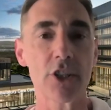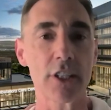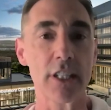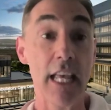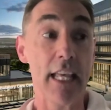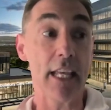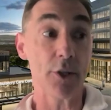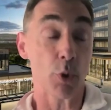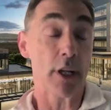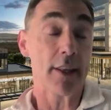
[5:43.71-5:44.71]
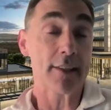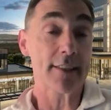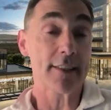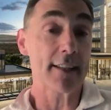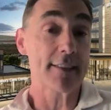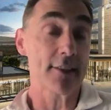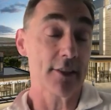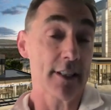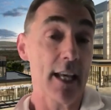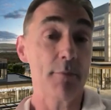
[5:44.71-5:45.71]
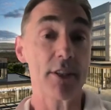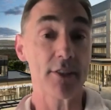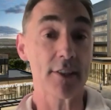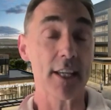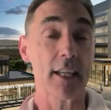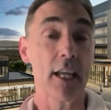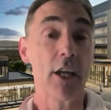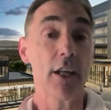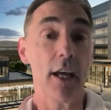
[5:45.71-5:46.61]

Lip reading: And it's one of the things I instilled in them is it's like,